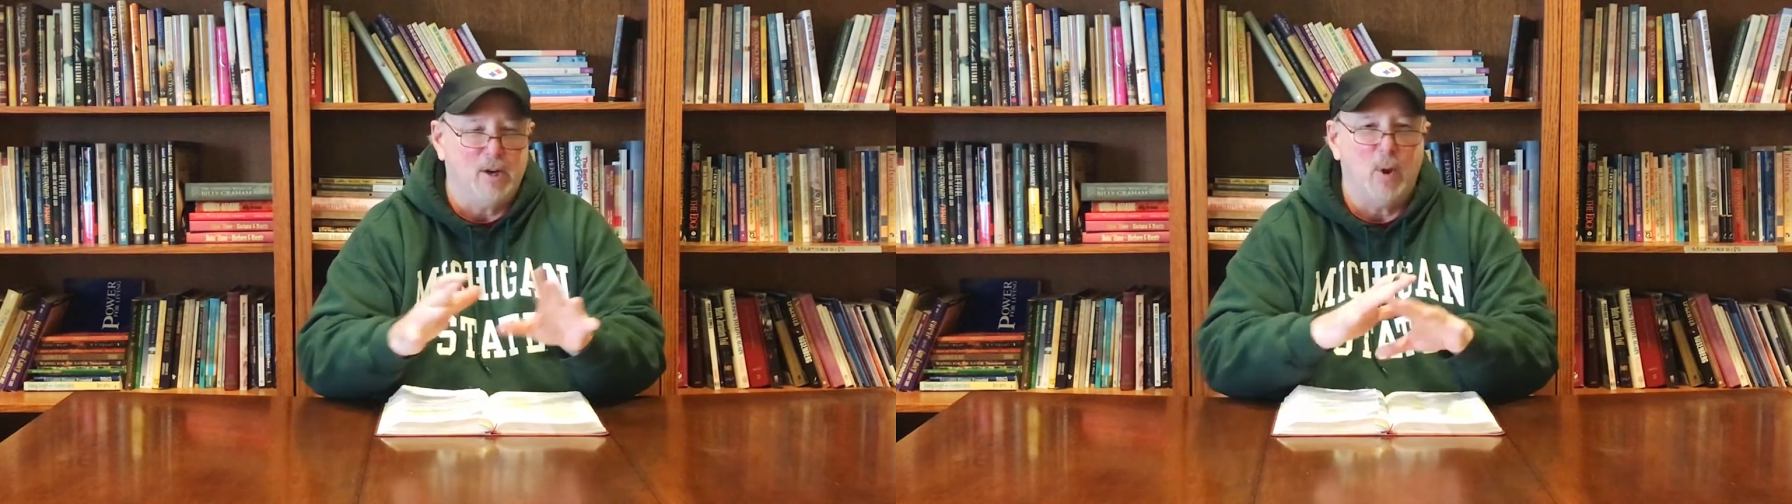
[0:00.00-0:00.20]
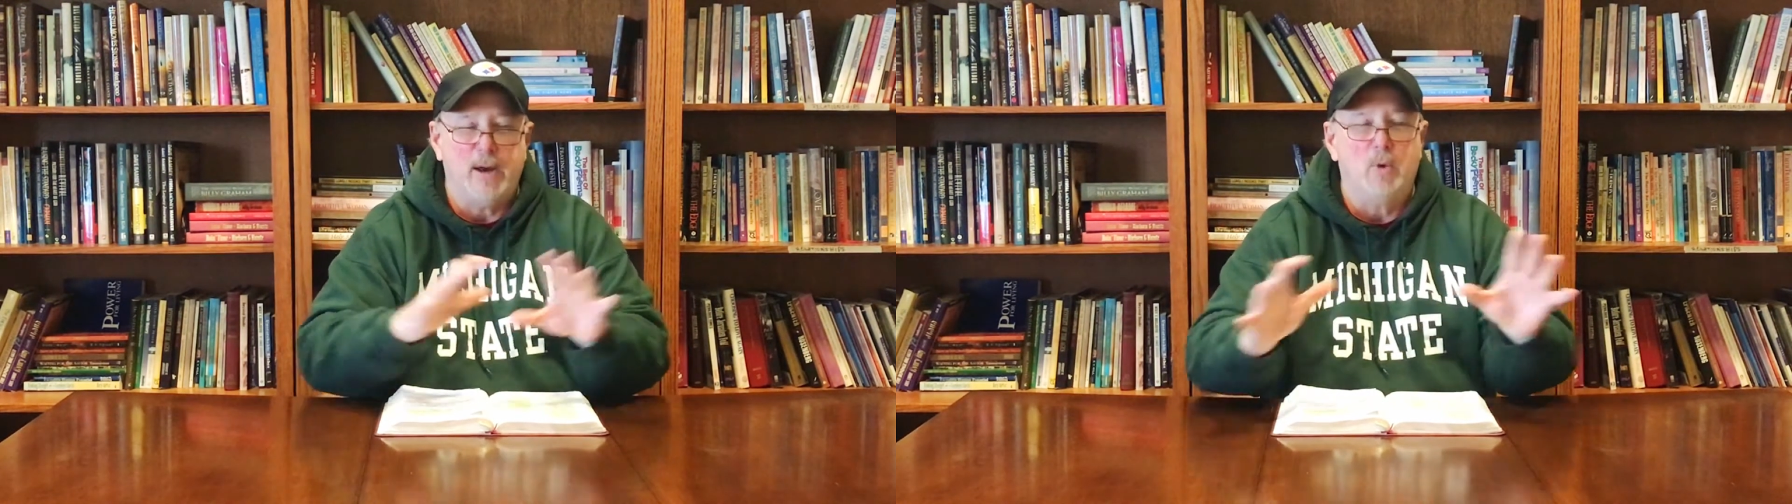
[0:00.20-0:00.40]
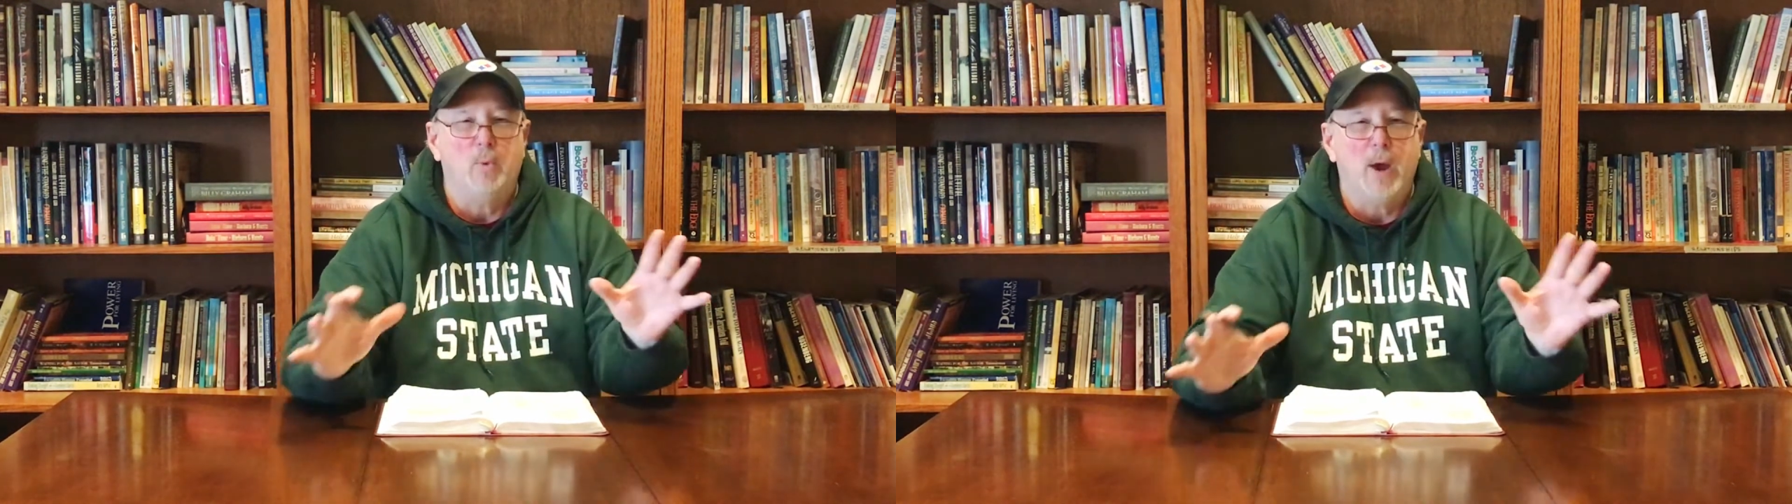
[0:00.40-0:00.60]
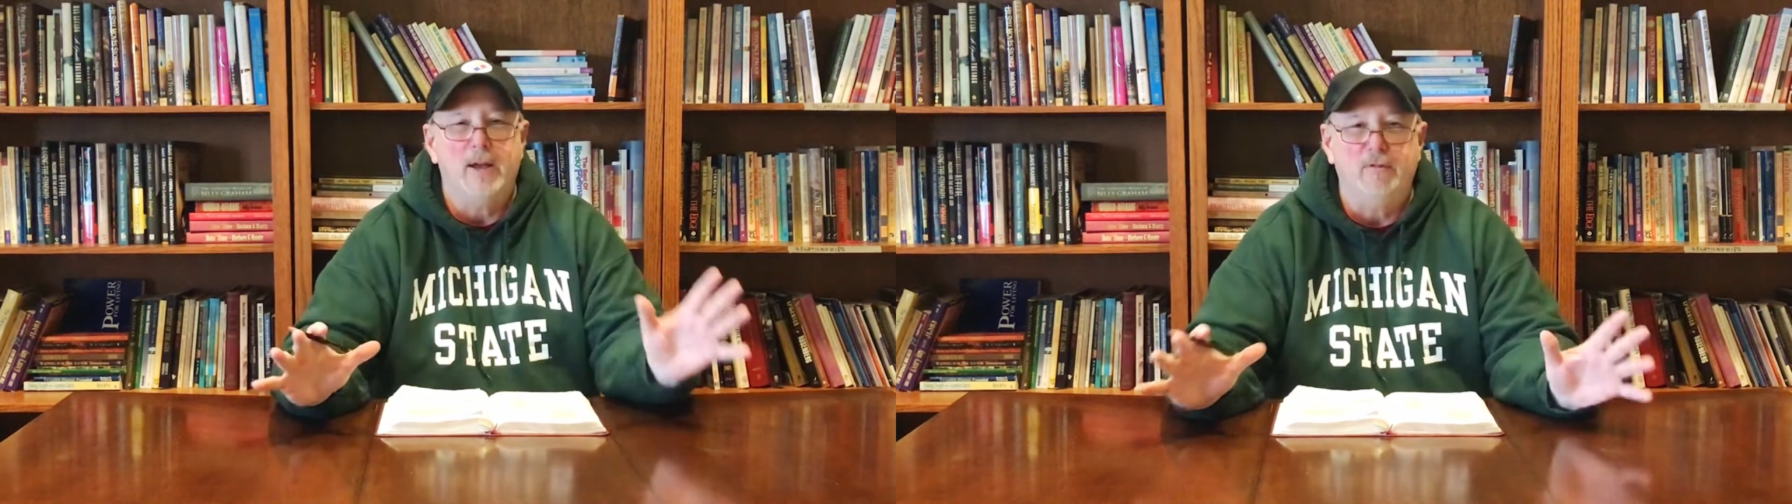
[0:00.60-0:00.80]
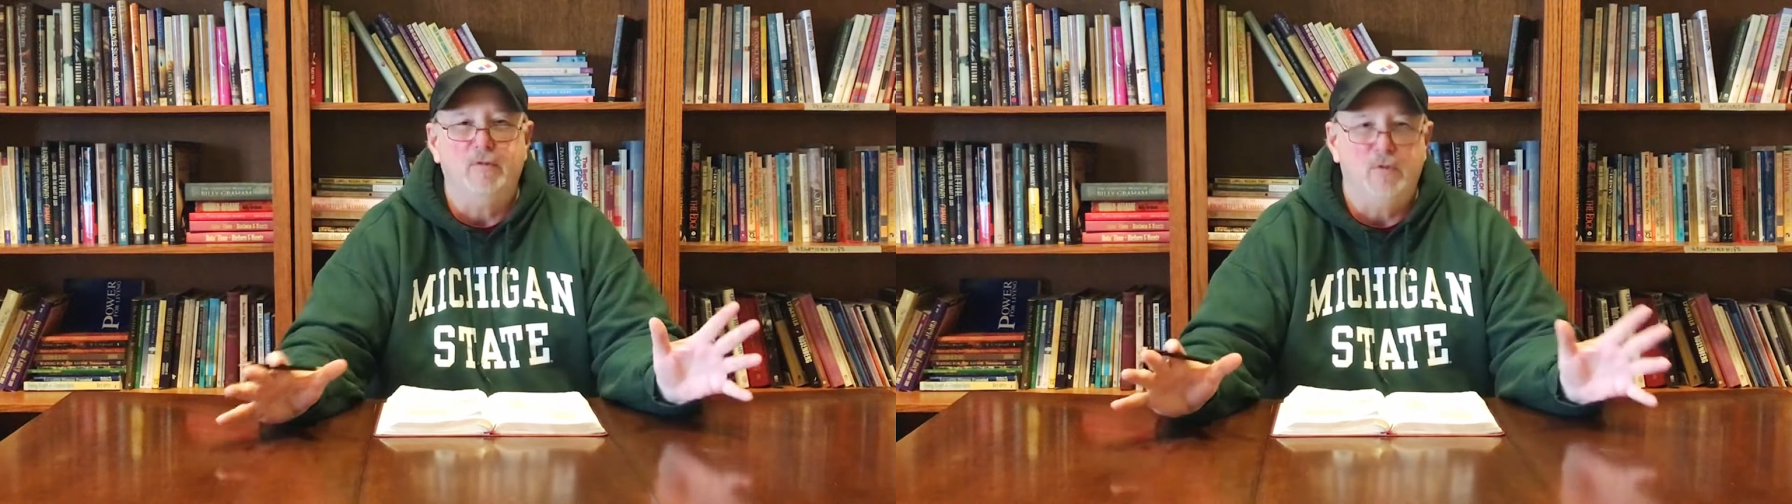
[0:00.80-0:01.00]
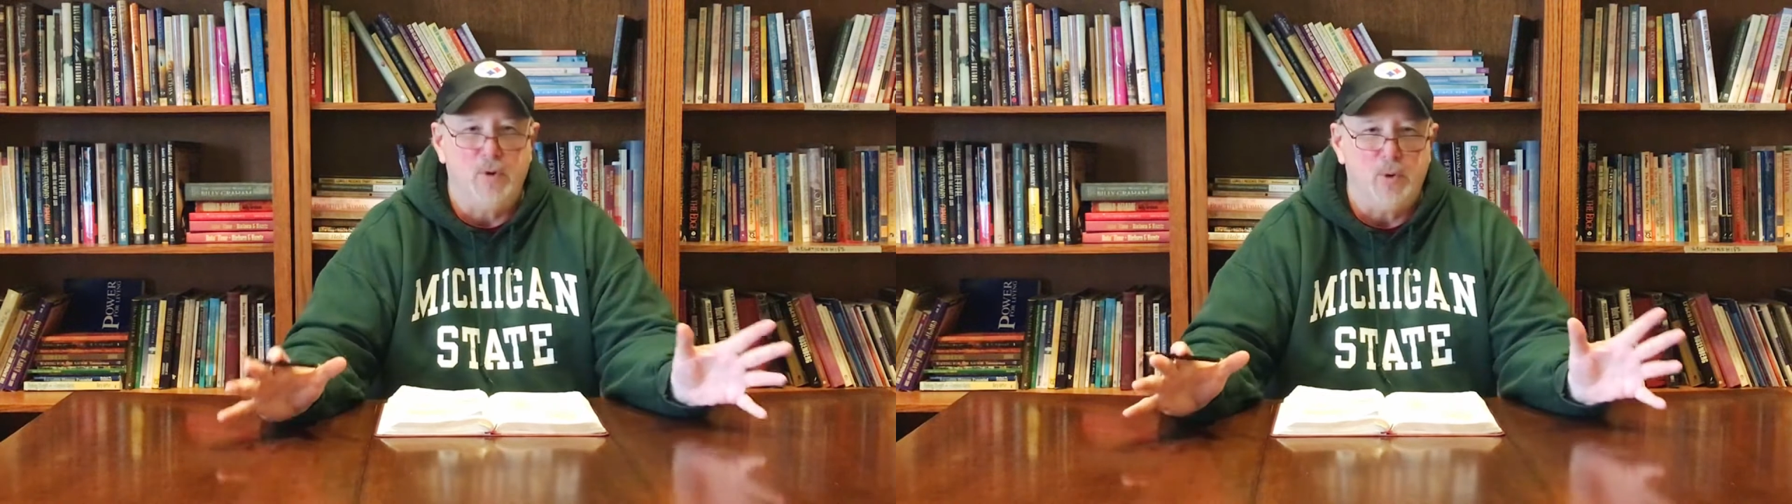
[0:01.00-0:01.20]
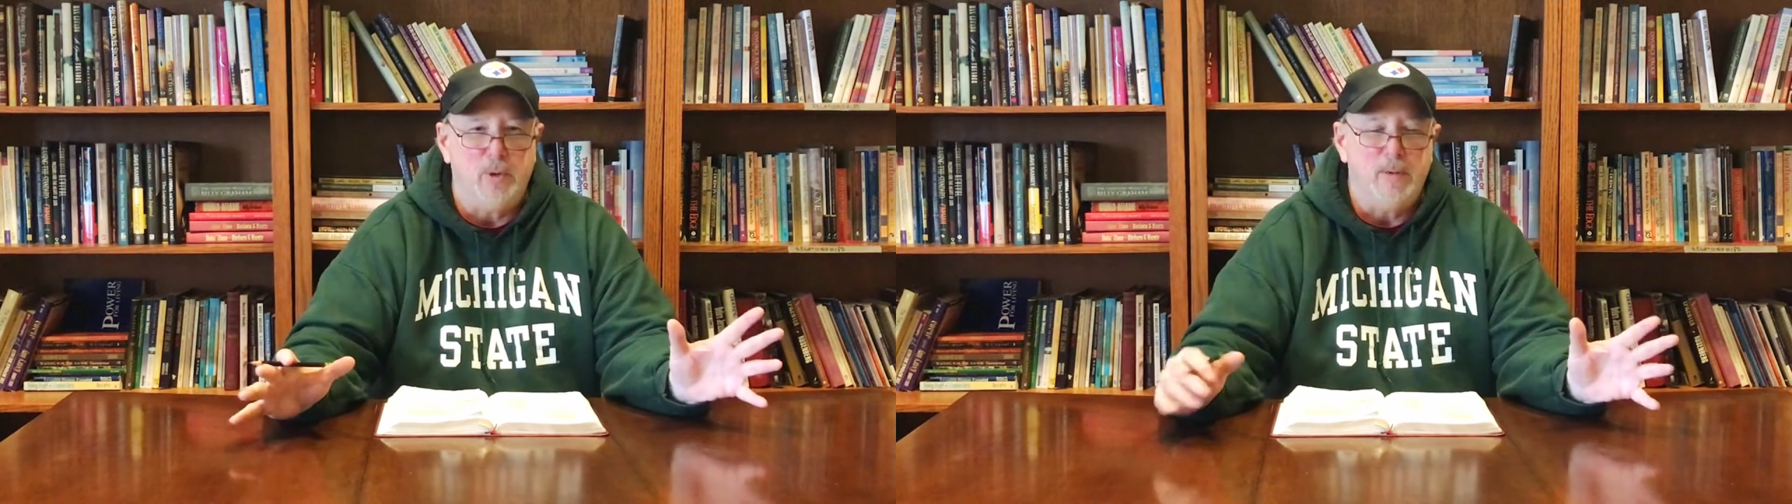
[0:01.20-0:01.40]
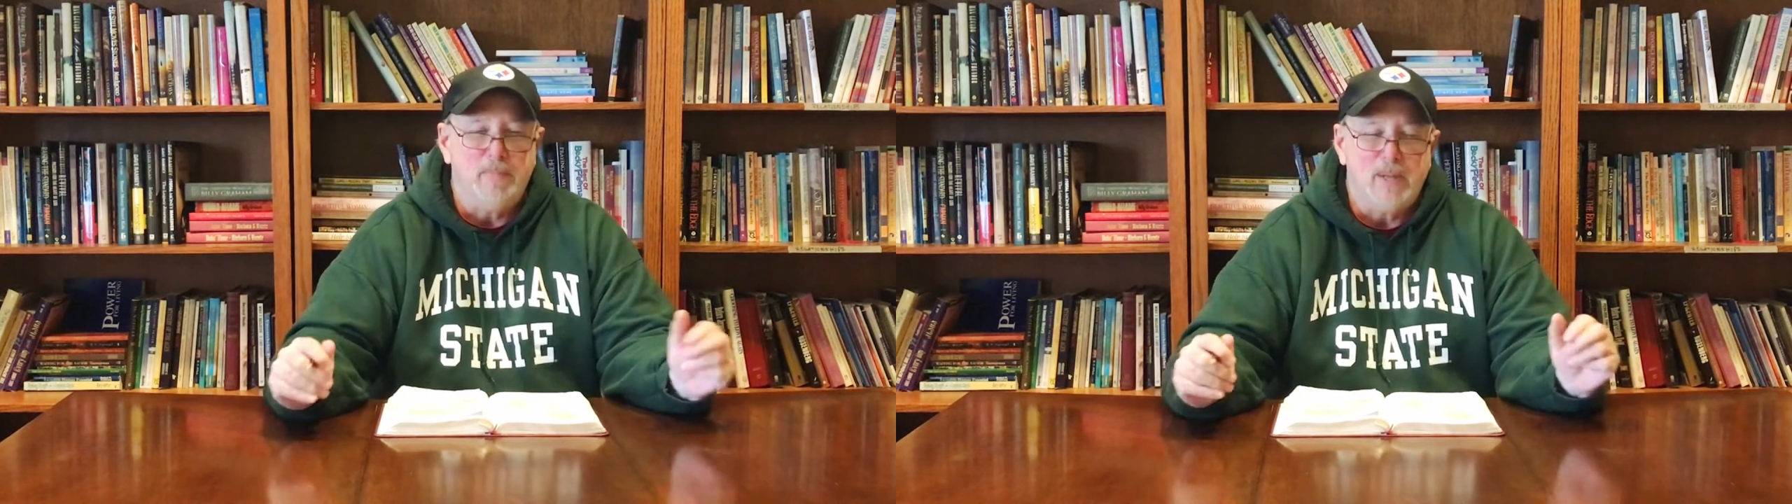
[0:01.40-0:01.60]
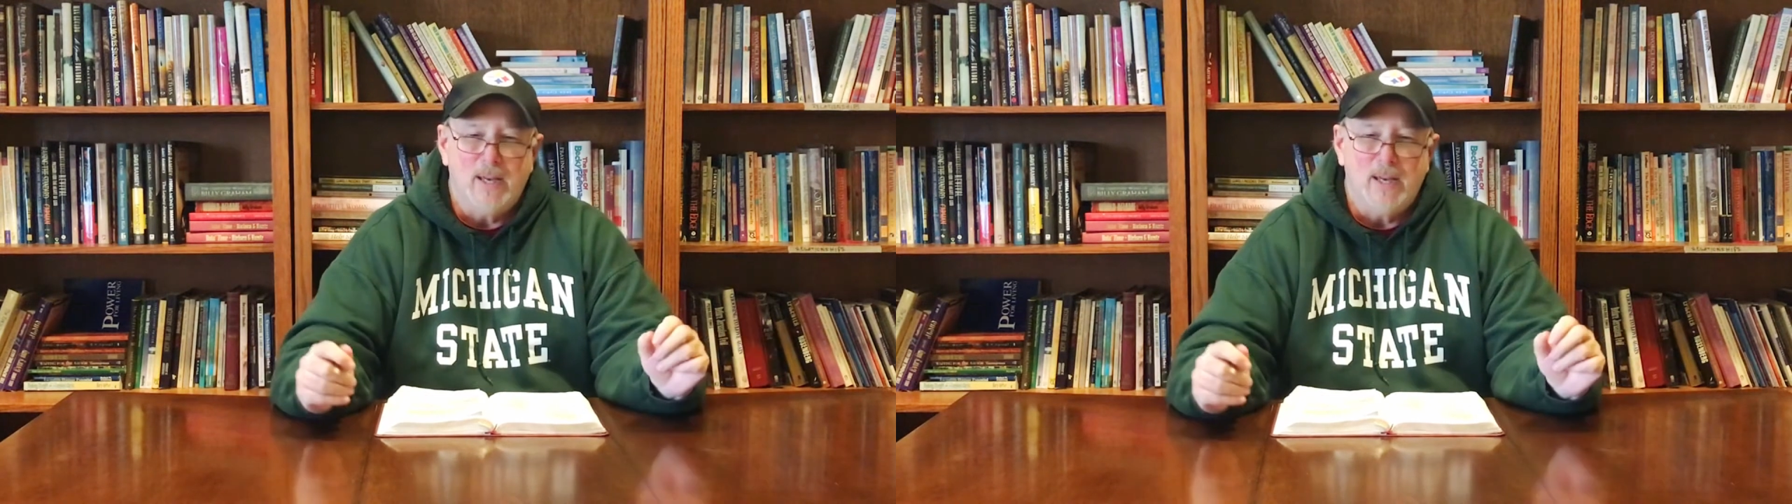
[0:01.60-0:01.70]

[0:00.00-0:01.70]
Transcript: a, great array of food.